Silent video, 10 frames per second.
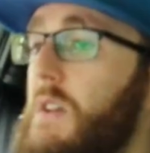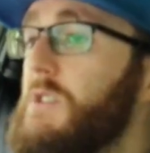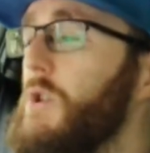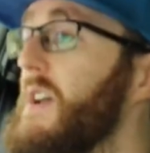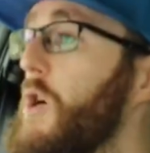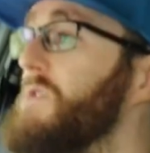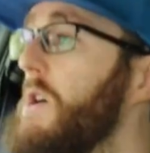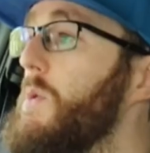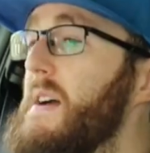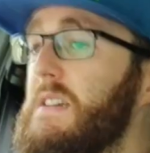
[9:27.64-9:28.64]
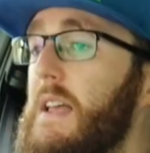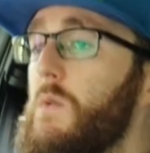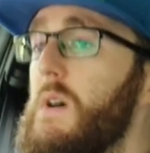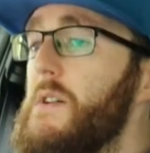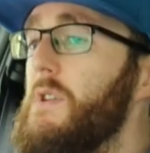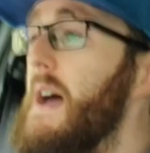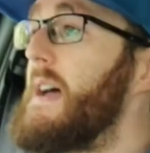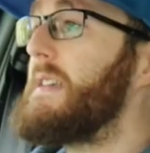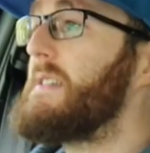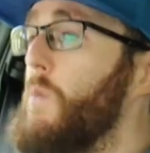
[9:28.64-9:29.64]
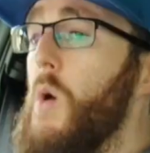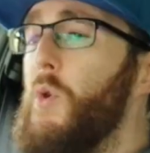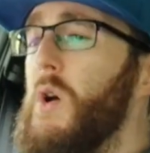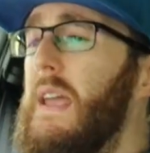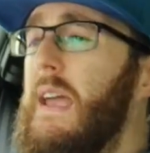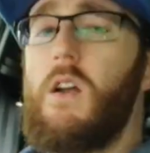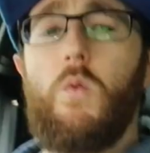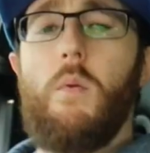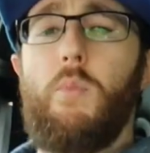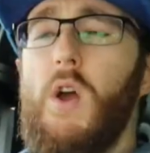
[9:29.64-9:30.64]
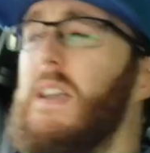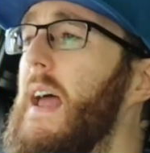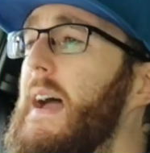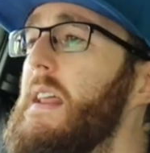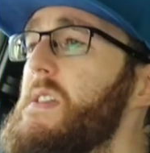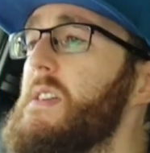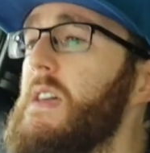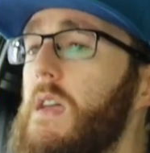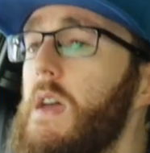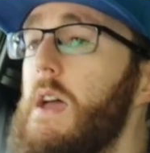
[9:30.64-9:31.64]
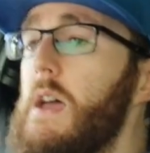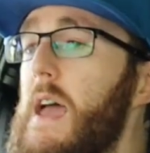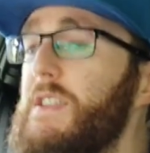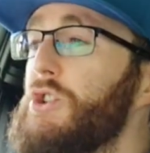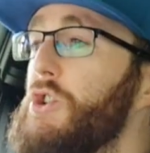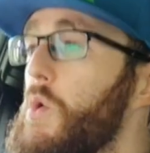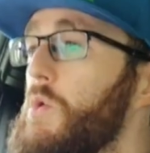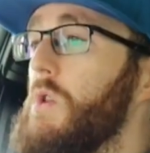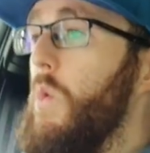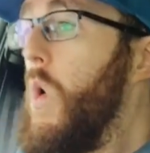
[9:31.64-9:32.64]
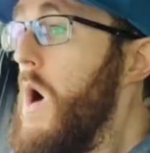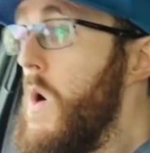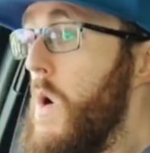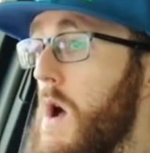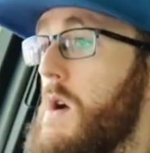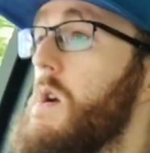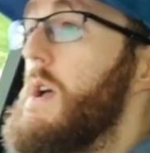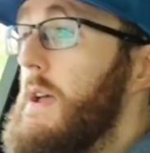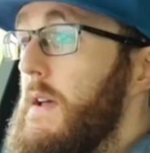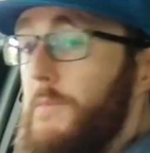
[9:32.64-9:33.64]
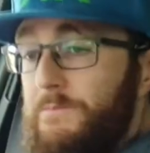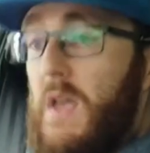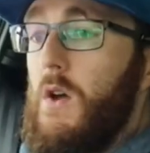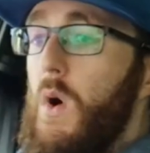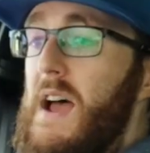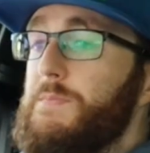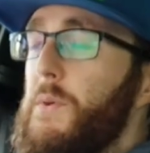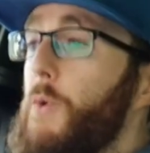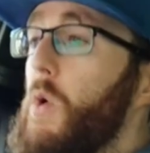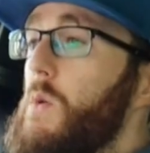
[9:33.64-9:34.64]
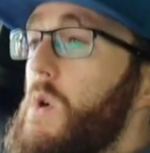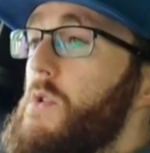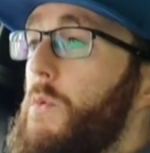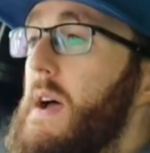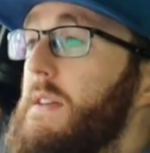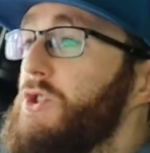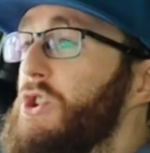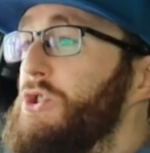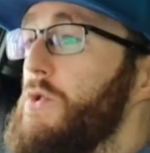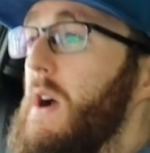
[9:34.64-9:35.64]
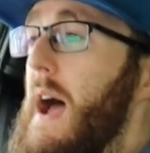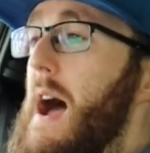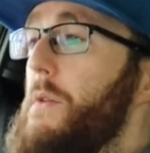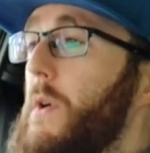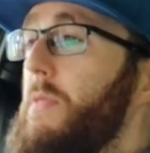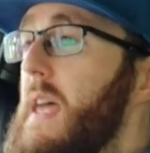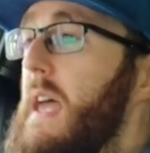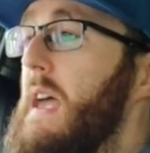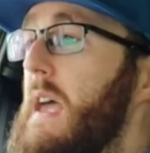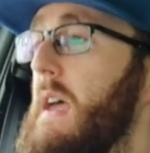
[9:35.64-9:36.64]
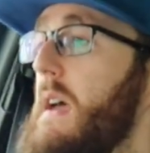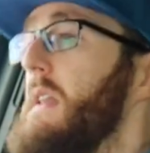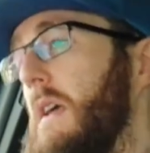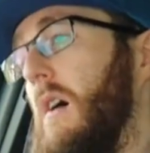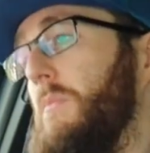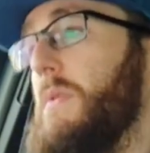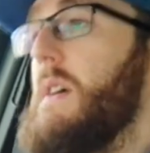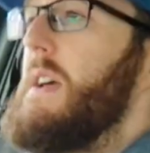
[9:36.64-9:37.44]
So it goes all the way to like whatever that is, like 1.8 or 1.9, I think. It just goes woo! Whereas before it would have went just over half and then up.